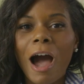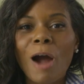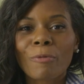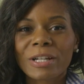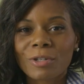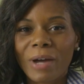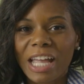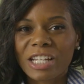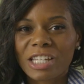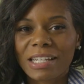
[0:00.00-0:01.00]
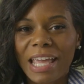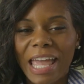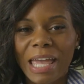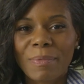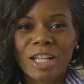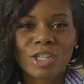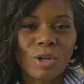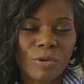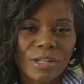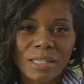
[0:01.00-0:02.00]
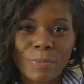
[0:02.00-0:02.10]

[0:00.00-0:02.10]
A rental agent came and showed us the